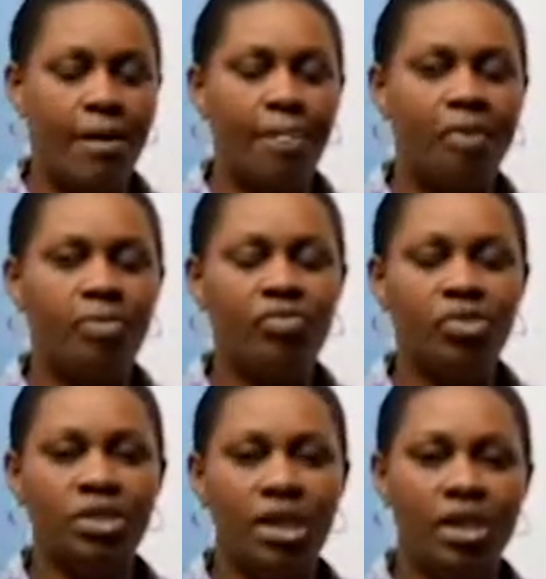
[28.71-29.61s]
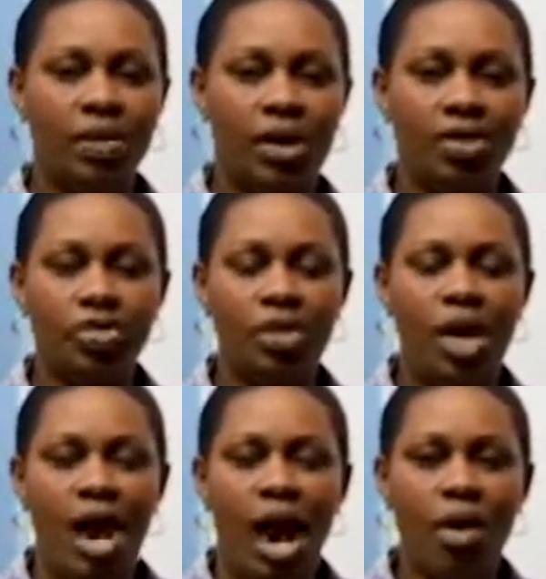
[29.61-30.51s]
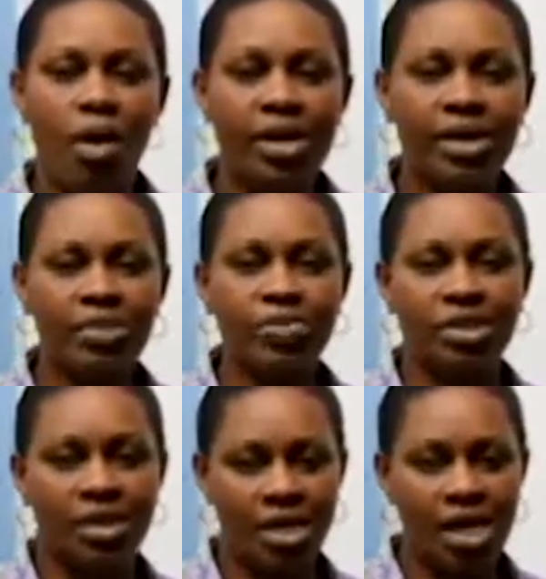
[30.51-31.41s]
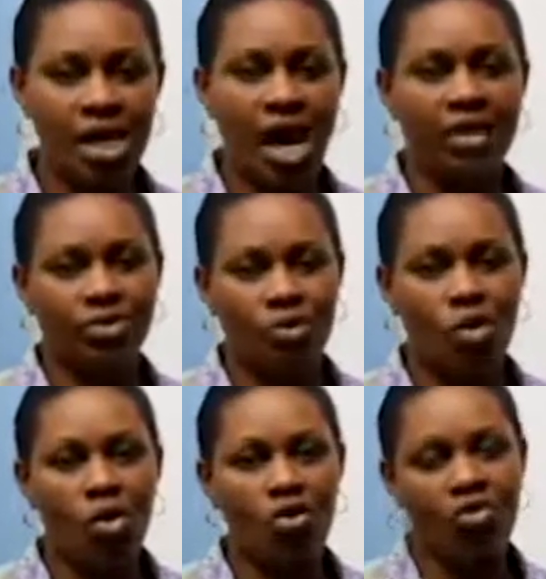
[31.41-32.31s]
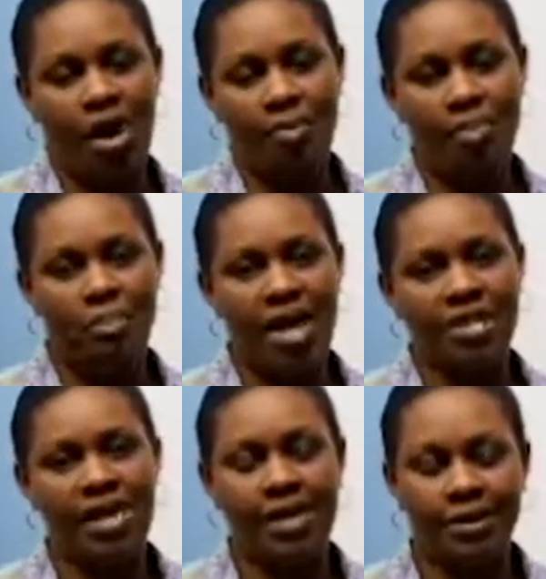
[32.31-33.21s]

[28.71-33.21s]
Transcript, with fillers: But before we start our lesson, I want us to sing a song of happy birthday.